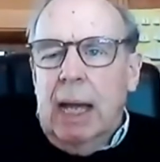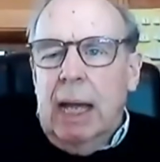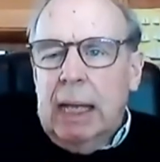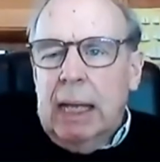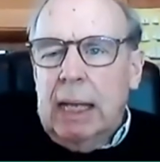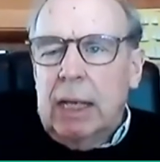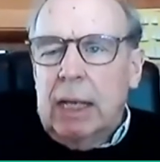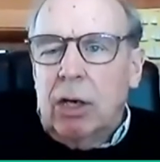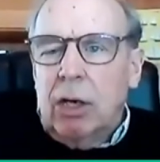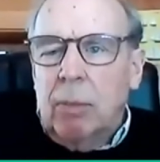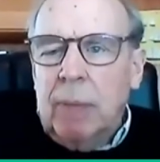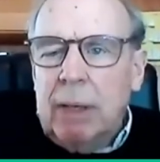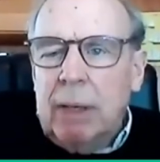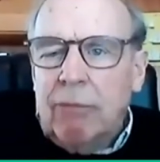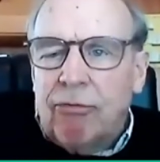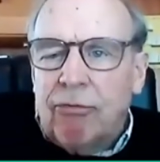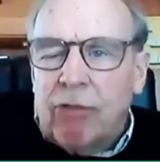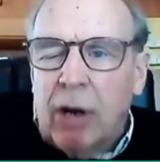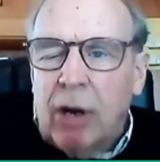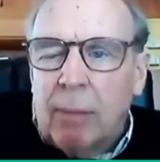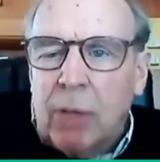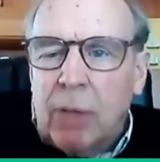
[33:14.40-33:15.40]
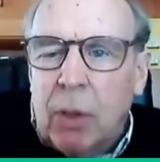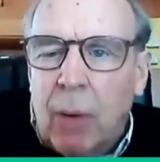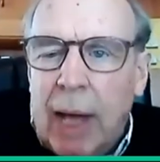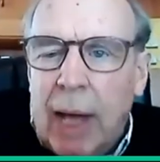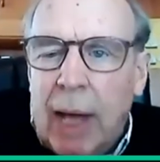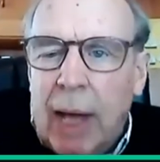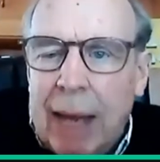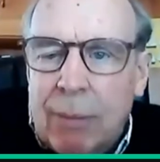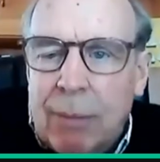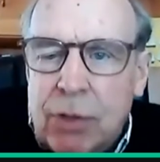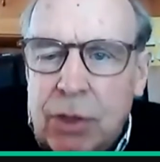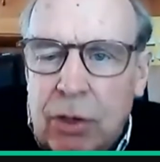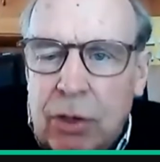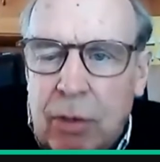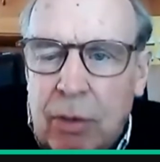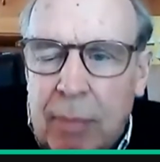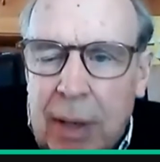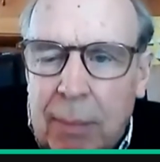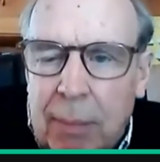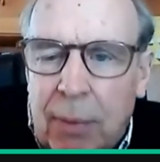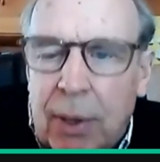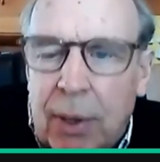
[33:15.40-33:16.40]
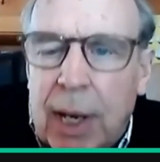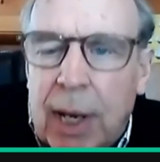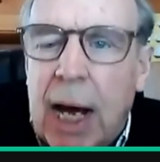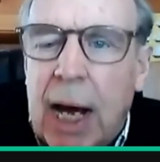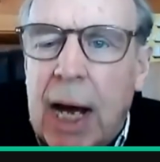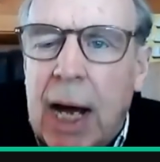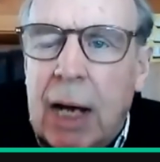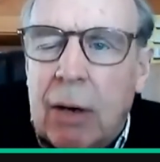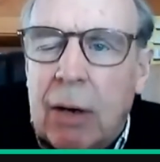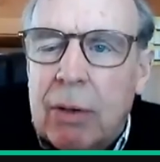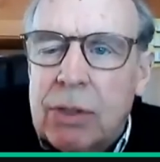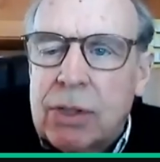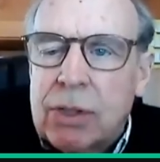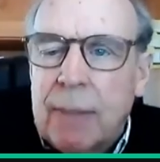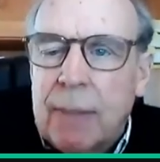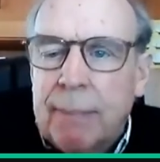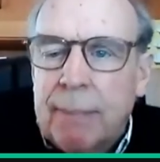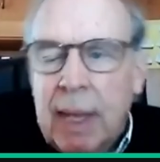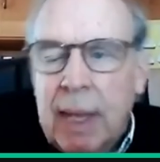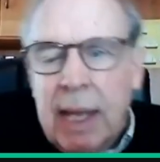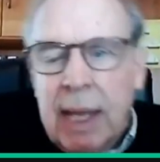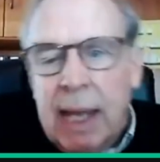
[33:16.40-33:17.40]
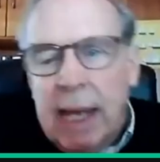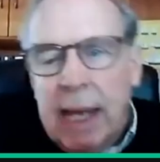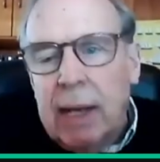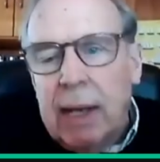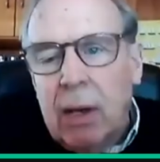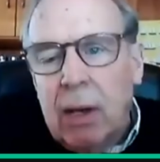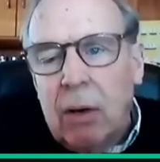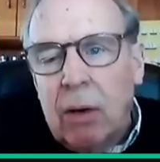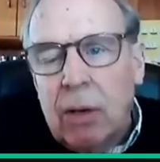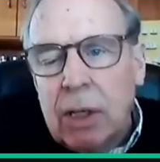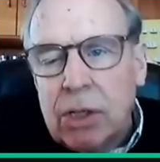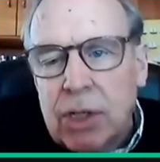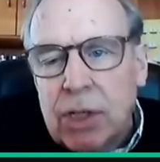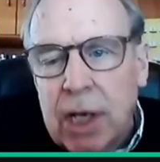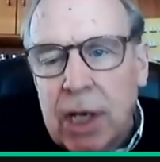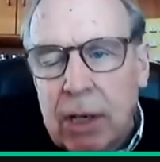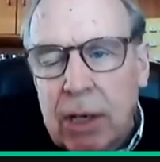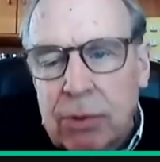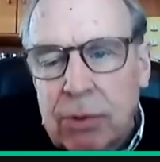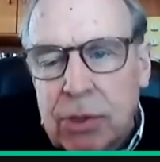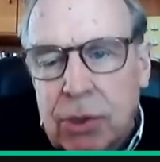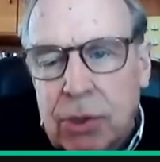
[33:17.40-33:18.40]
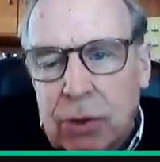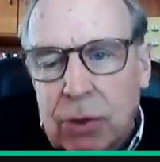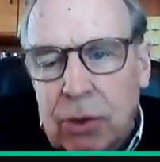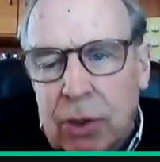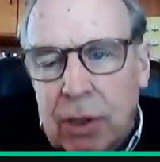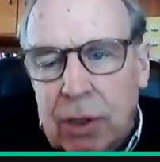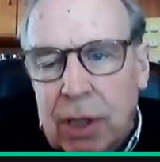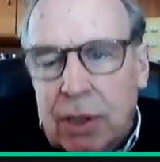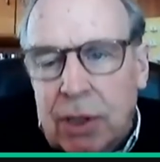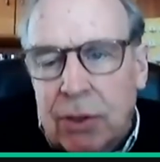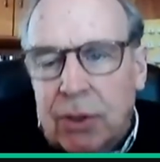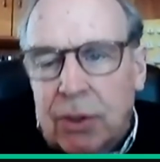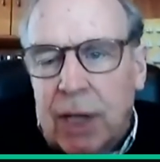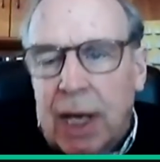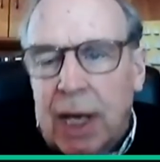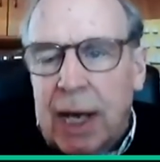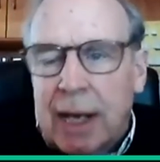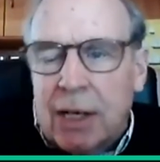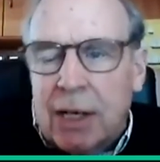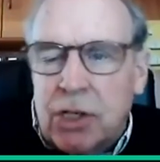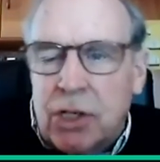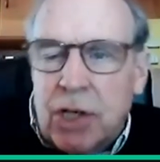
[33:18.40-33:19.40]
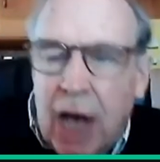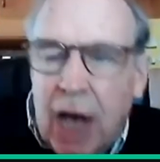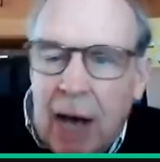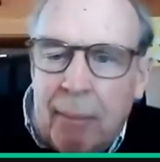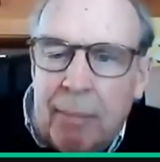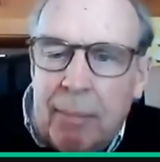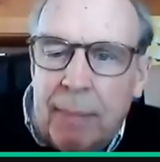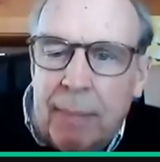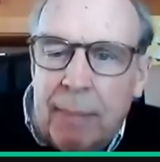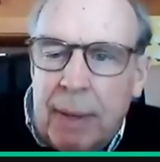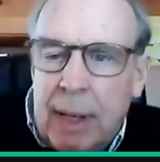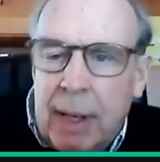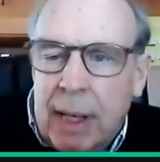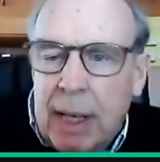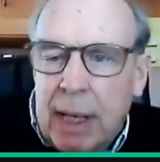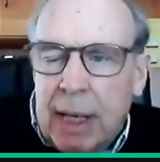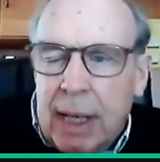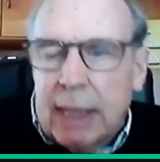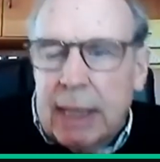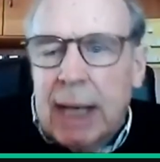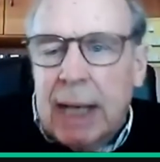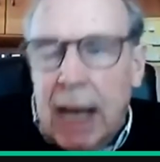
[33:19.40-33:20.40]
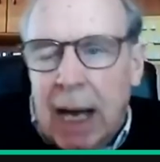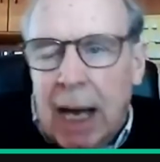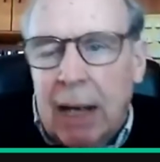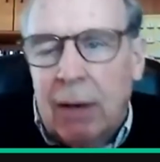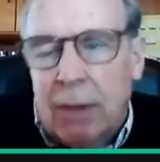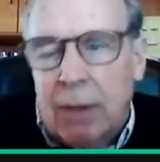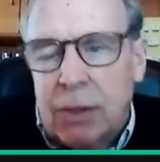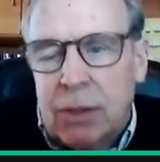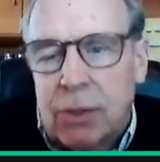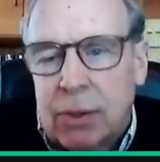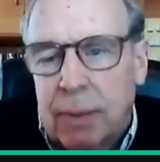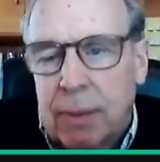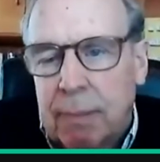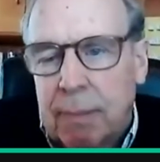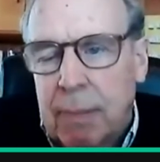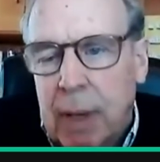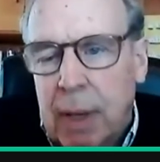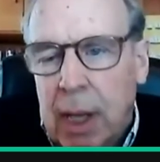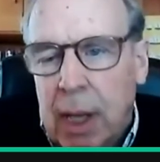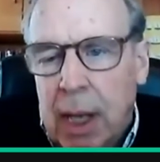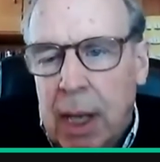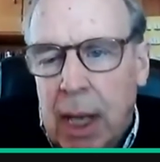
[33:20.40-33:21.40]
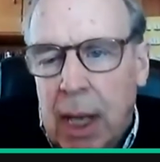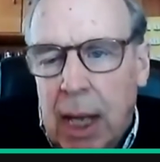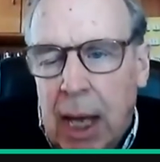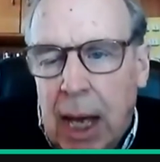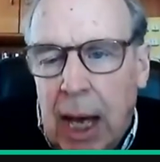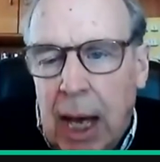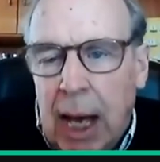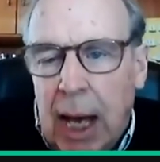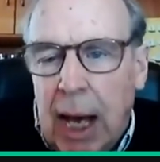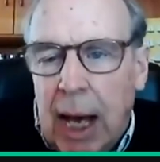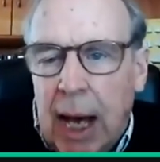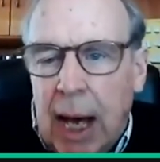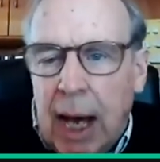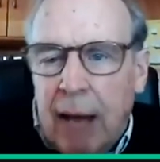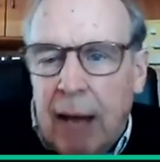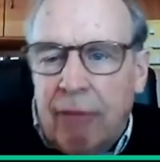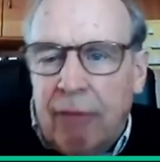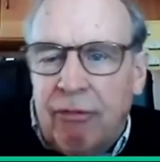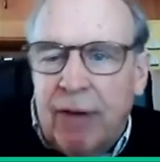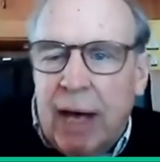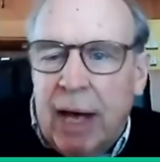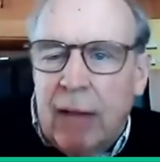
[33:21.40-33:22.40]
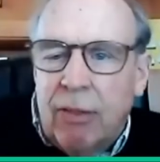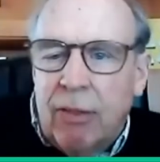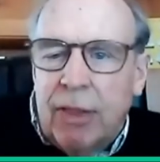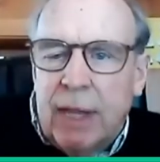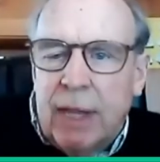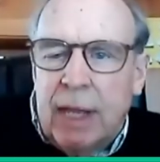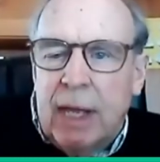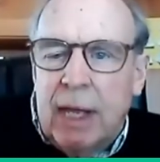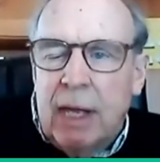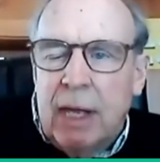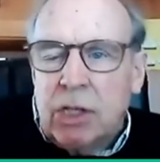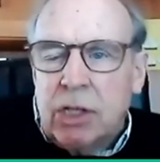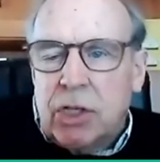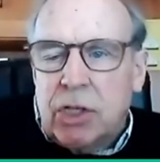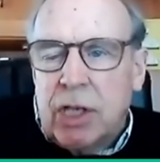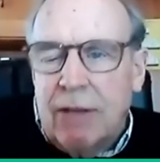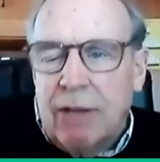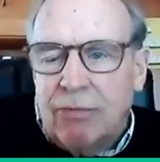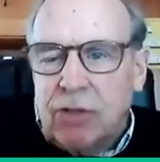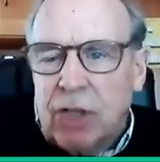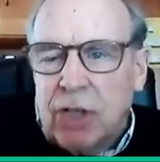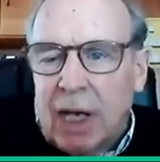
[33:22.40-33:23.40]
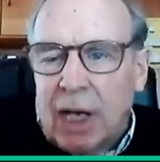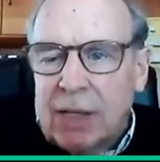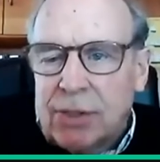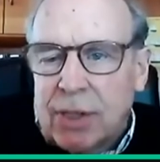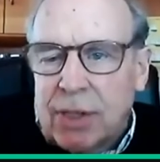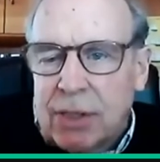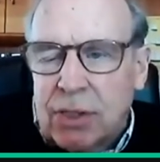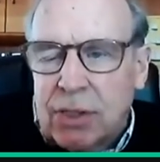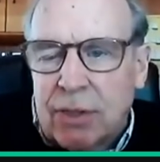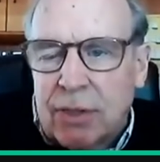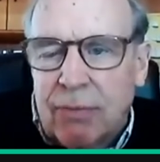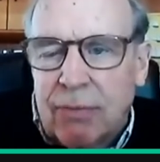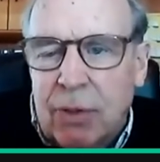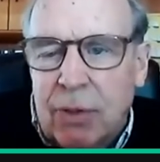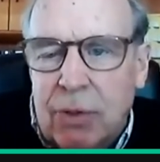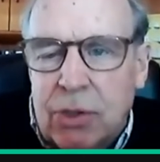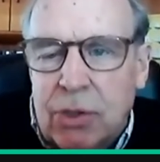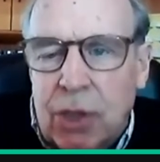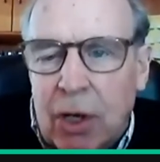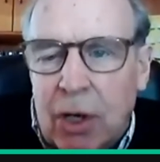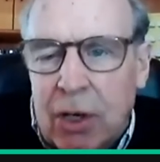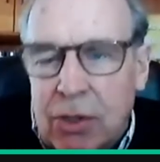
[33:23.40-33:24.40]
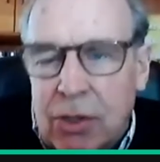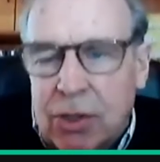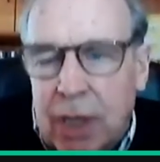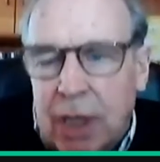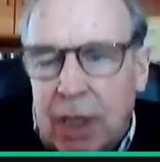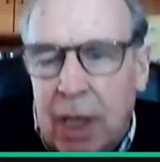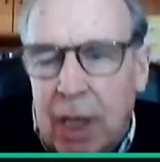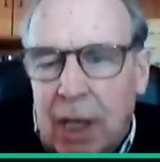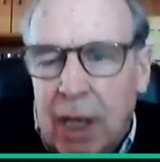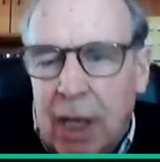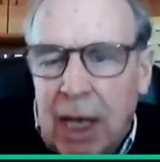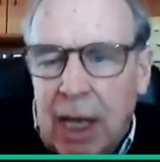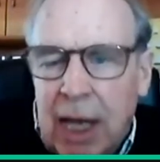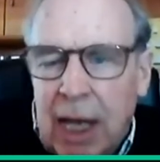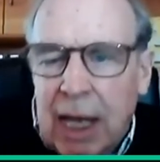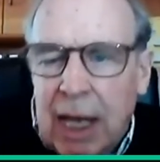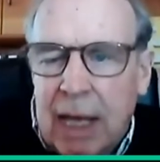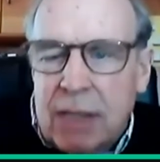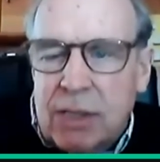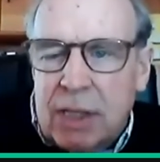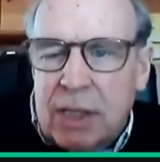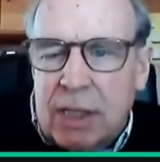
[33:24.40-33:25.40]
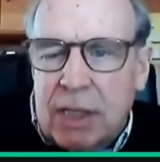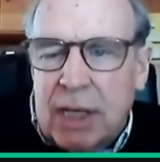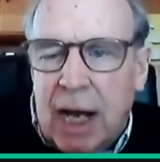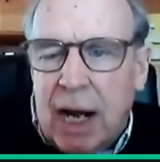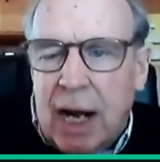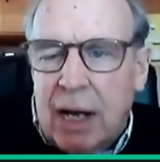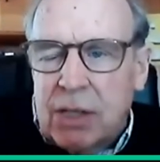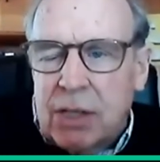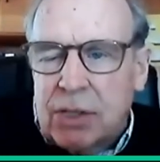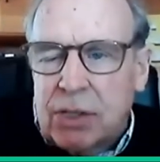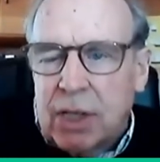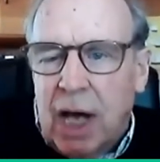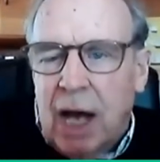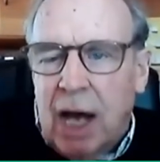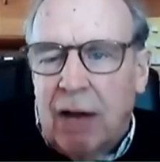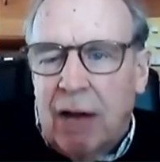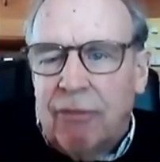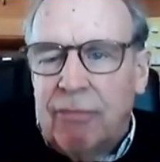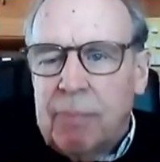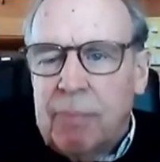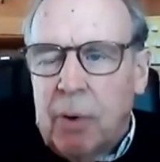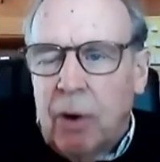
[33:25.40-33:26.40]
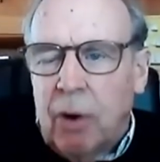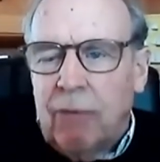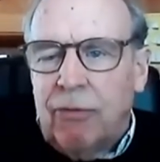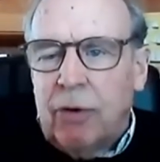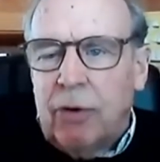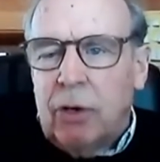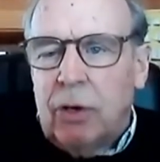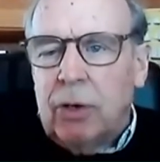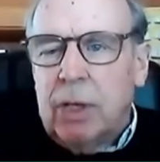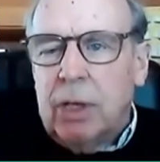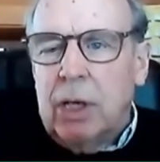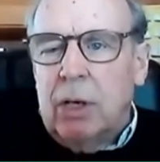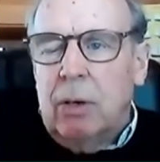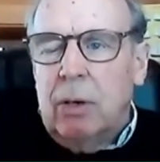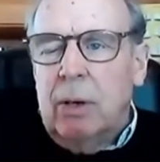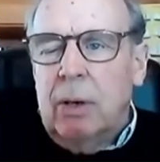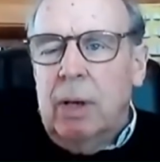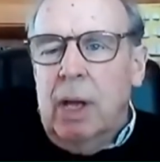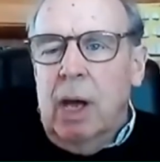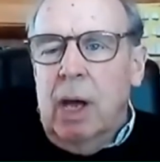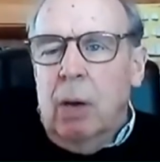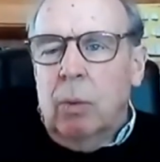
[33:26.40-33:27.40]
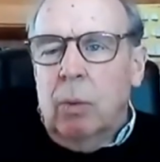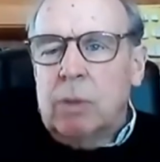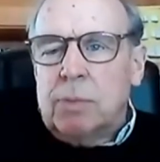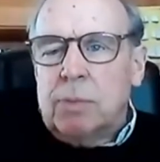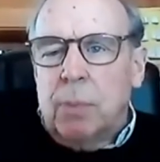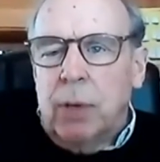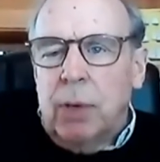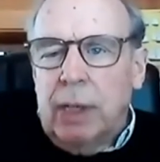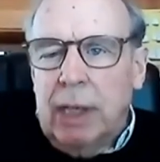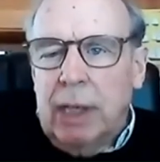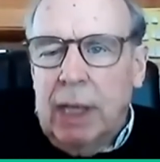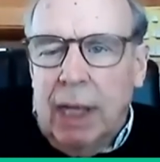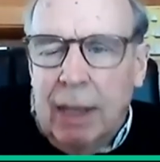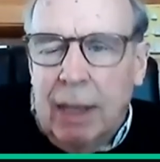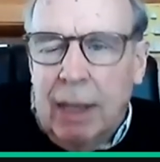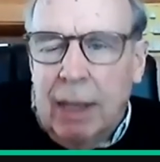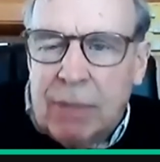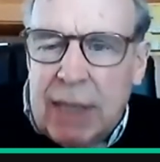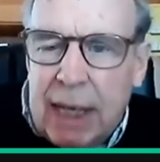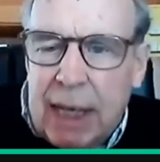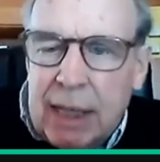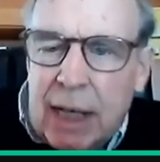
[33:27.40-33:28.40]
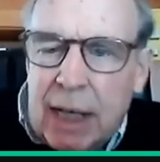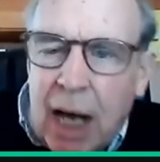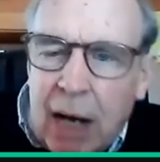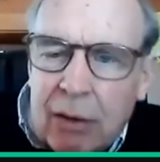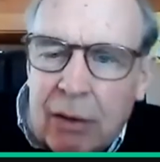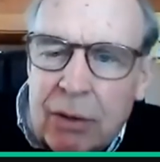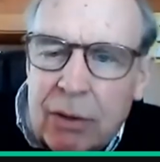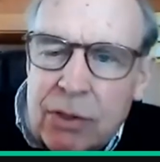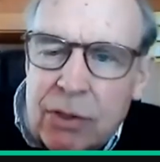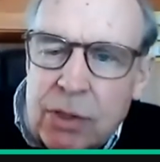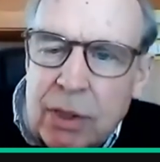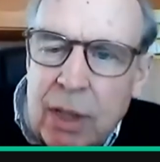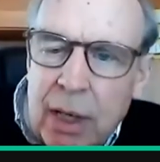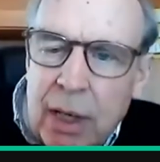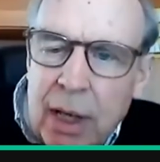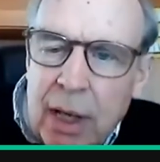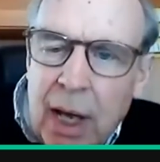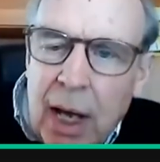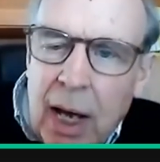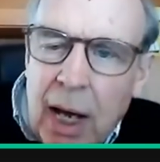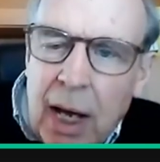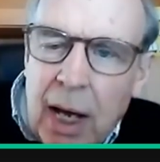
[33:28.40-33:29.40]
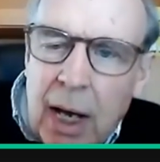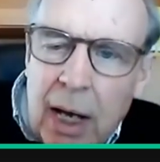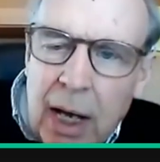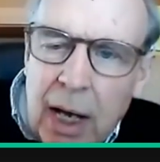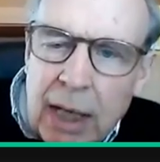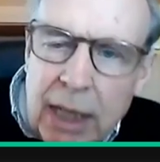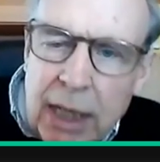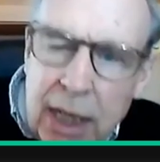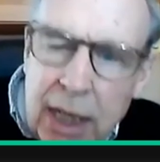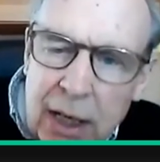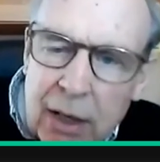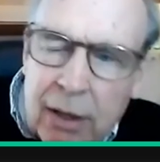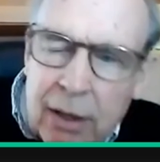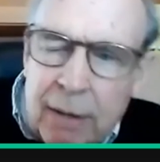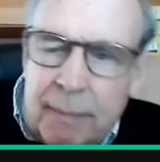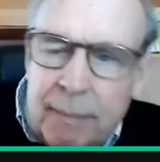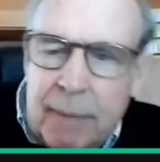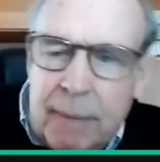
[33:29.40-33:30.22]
Gilman from New Hampshire, member of Congress. He'd owned a general store until he got a job in Congress. Uh, I found the Chief Justice of New Jersey his entire stock portfolio was bringing him $10 uh, a year.